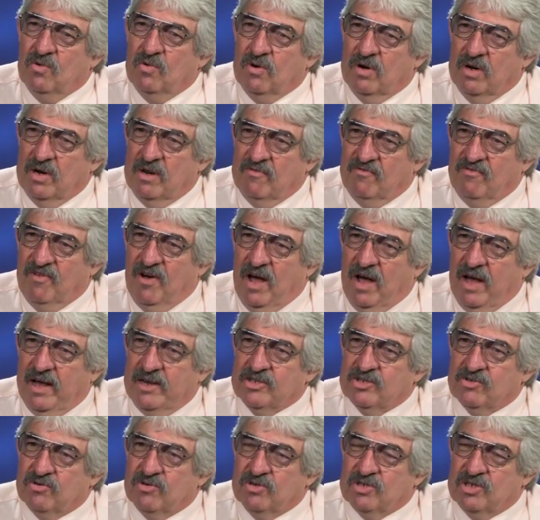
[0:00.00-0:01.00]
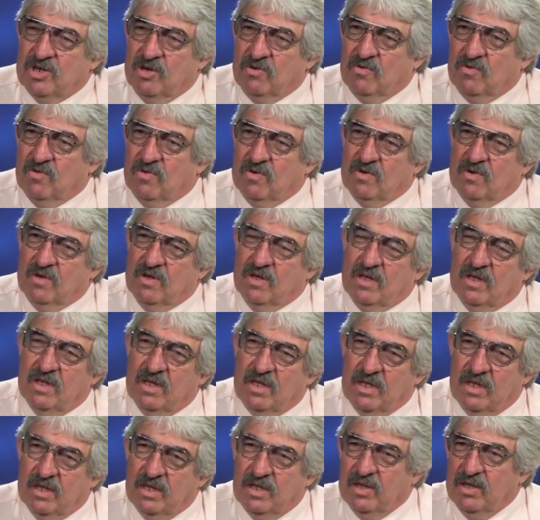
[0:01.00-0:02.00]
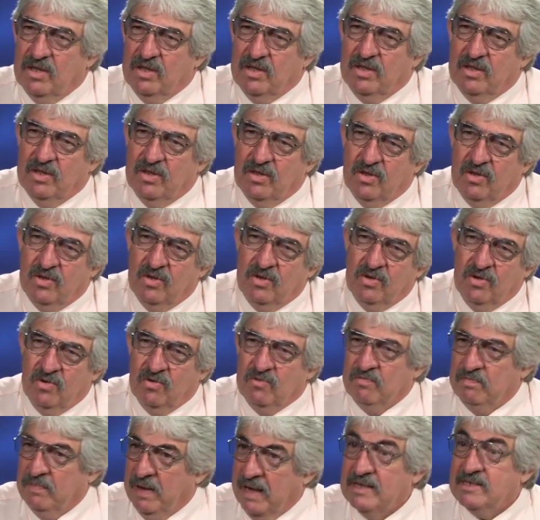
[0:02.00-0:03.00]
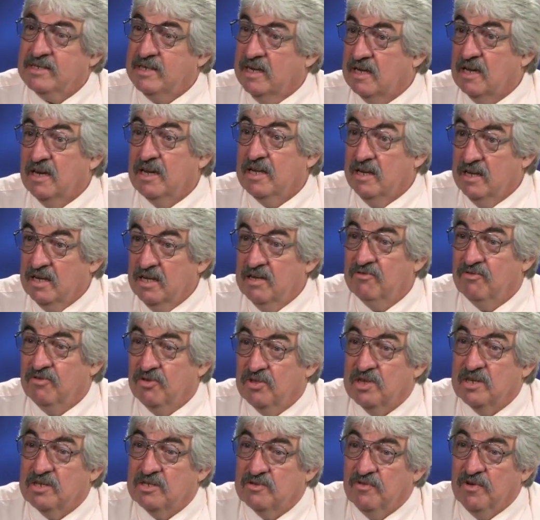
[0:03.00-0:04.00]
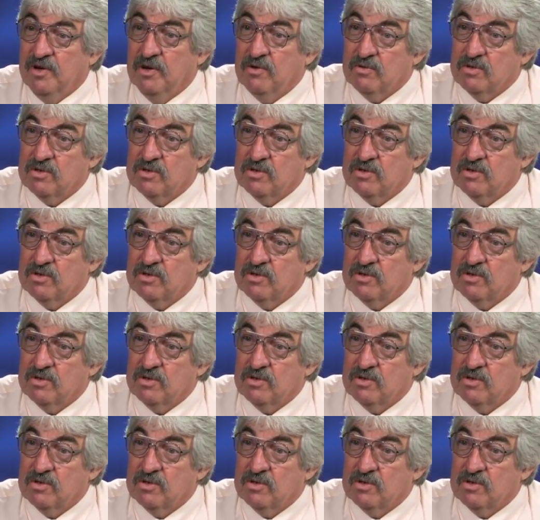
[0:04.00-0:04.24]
were an advisor, so you basically live with these folks.